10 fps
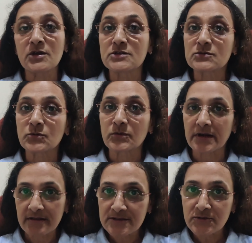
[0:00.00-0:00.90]
So
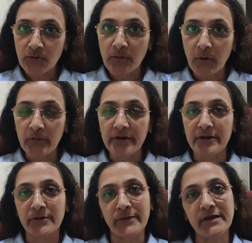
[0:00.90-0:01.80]
let us talk about
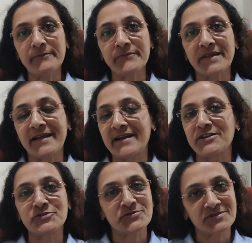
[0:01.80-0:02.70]
it today and
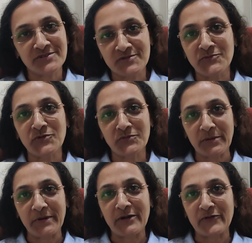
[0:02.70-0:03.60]
ensure the smooth
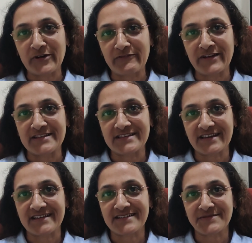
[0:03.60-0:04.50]
payment of advance
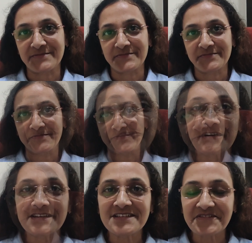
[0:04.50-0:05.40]
tax. Hello
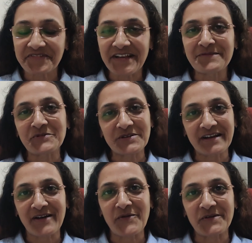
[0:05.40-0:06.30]
friends, welcome to
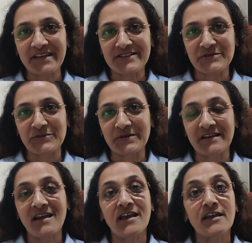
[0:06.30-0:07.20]
the accounting school.
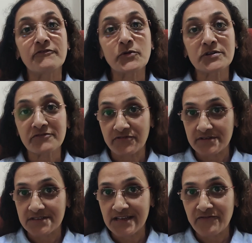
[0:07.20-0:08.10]
If you are the
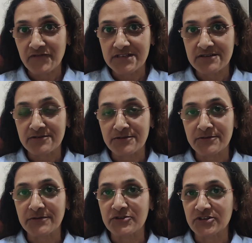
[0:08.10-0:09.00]
first time visitor
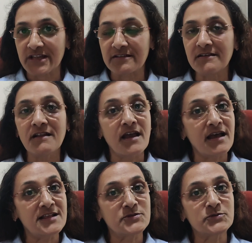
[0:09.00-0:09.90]
to the channel,
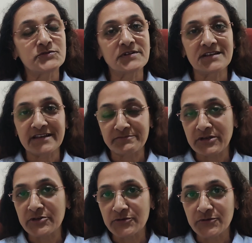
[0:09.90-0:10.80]
as usual, let
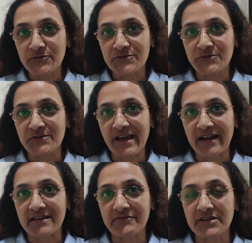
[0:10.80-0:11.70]
me introduce you the
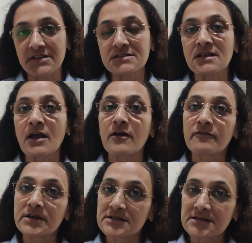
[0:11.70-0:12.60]
activities.
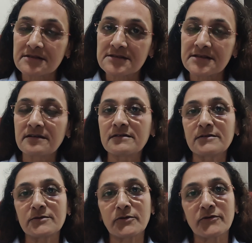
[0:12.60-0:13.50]
We discuss here
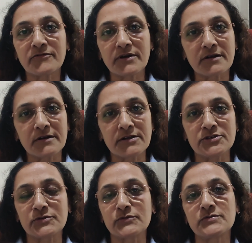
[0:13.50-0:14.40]
a lot of current
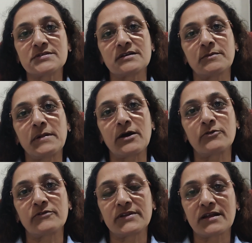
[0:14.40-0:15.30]
issues
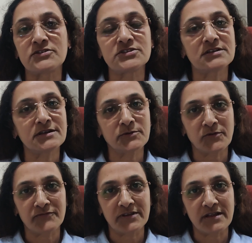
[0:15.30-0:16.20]
about financial and
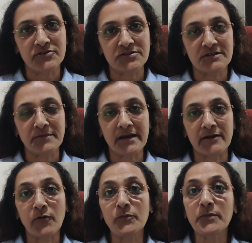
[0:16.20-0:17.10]
non-financial
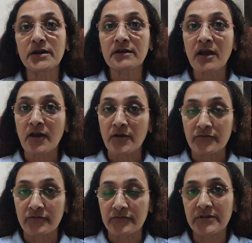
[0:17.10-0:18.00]
background, but
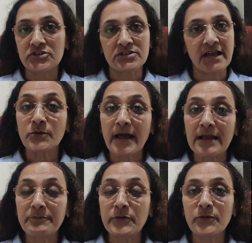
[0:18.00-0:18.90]
which to
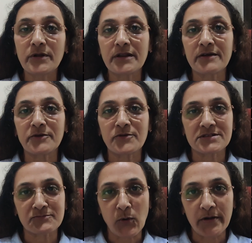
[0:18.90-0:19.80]
help you clear your
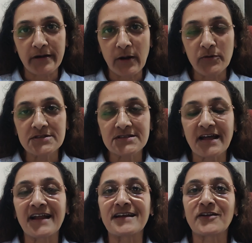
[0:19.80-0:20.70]
small doubts
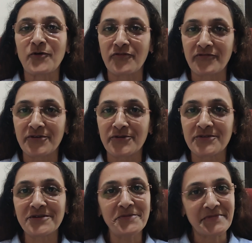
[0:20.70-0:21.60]
and offer you
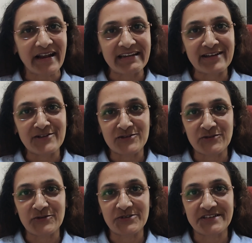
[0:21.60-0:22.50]
the practical
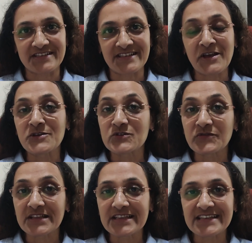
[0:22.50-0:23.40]
solutions. So
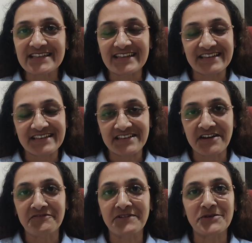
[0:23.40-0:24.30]
with this, let us
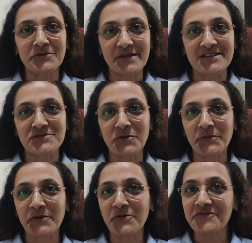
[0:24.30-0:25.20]
start with today's
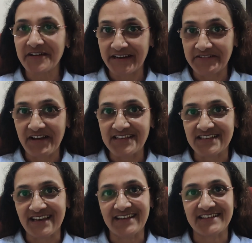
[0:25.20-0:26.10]
topic of
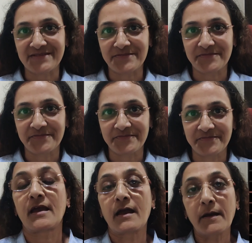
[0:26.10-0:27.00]
advance tax.
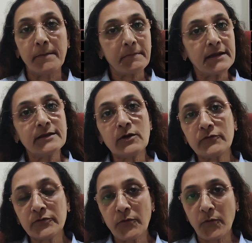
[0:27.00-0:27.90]
By now
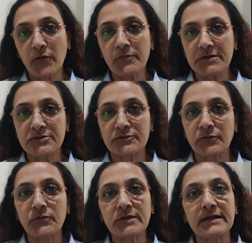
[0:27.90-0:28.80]
you all must
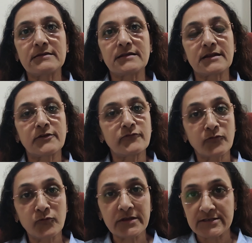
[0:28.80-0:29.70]
know that there are
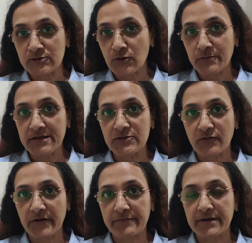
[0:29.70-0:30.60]
4 installments
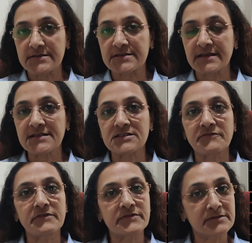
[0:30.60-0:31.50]
of advance tax:
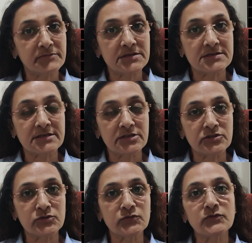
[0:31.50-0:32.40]
15%
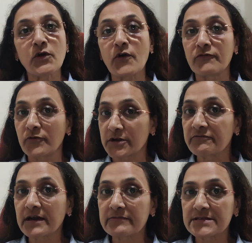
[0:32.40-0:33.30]
in June,
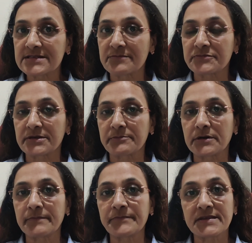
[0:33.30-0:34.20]
45 in
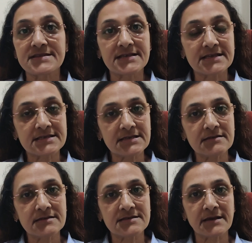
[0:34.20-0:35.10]
September, 60
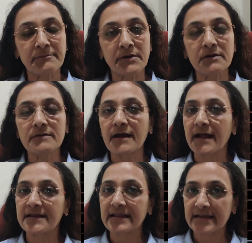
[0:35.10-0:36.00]
in December
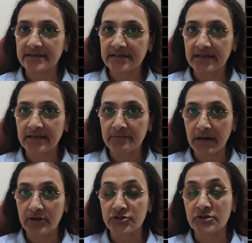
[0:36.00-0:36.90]
and 90 in
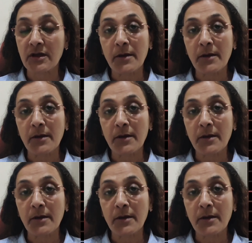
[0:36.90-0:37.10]
March.